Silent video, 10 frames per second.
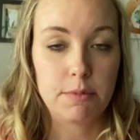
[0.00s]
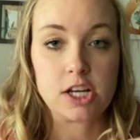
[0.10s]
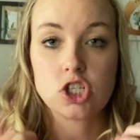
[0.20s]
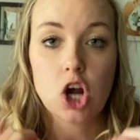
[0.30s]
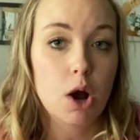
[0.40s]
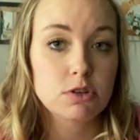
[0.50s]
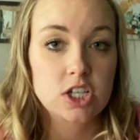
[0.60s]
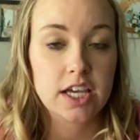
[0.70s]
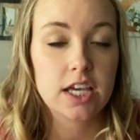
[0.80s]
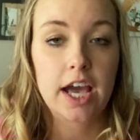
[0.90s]
My jaw was
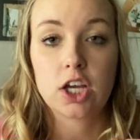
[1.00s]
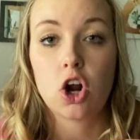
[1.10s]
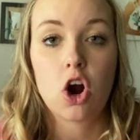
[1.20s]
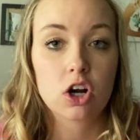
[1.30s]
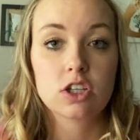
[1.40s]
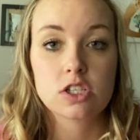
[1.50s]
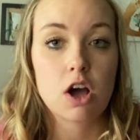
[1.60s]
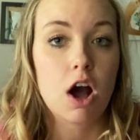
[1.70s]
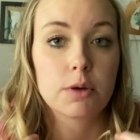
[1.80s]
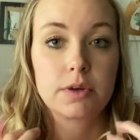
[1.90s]
shaking. I could hardly
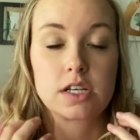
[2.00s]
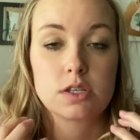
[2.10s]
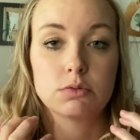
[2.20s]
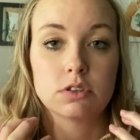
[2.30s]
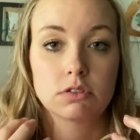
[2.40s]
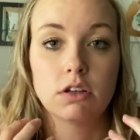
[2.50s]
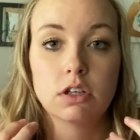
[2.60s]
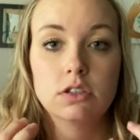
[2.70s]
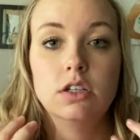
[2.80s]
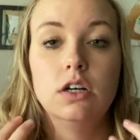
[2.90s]
talk because it was just,
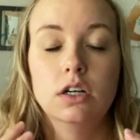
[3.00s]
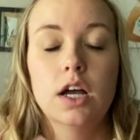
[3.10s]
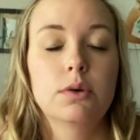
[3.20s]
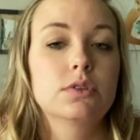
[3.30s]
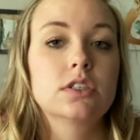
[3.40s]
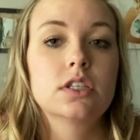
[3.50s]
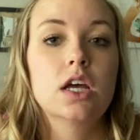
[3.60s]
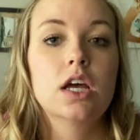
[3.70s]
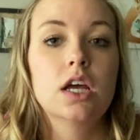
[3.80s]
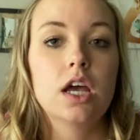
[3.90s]
it was,
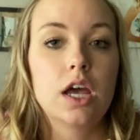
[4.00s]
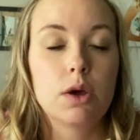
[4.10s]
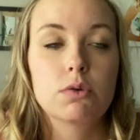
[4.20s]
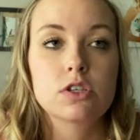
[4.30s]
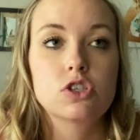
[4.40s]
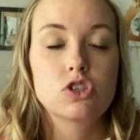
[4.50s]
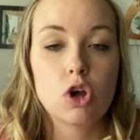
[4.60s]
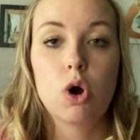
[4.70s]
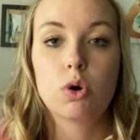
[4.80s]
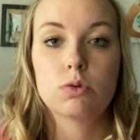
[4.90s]
It was
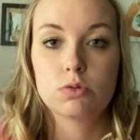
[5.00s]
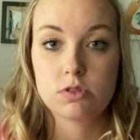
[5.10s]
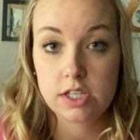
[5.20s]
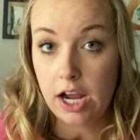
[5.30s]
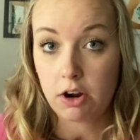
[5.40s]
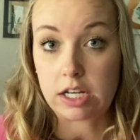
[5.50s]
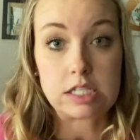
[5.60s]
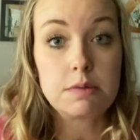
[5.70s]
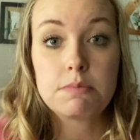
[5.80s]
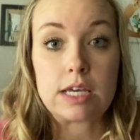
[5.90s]
so scary
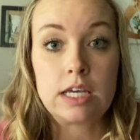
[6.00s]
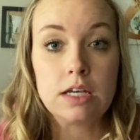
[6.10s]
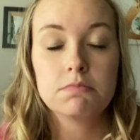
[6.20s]
to me.